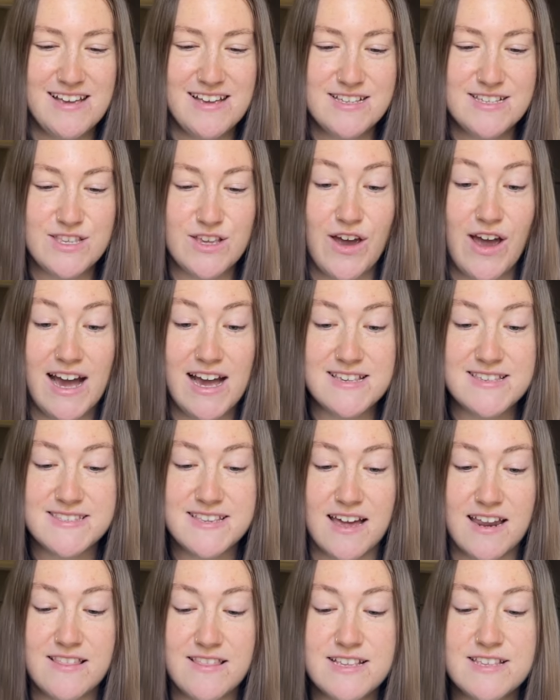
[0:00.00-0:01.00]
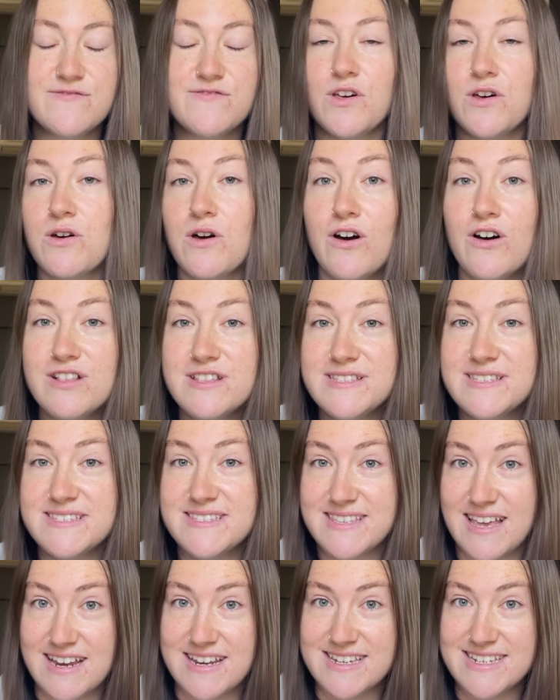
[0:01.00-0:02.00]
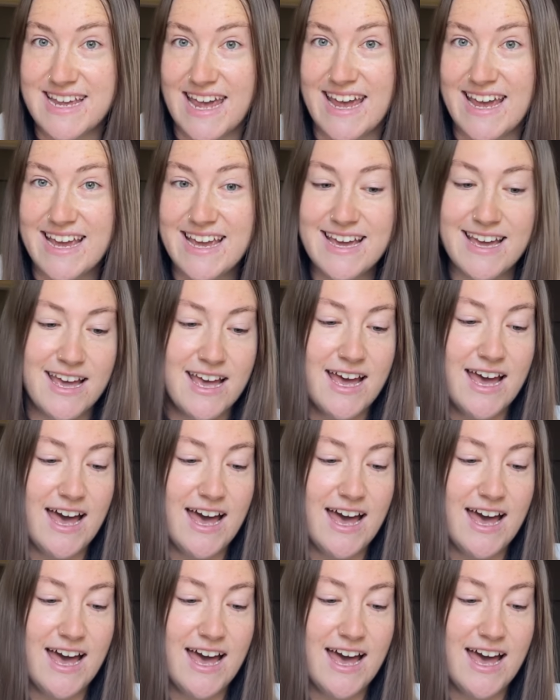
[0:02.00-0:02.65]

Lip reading: So I started this vlog on Sunday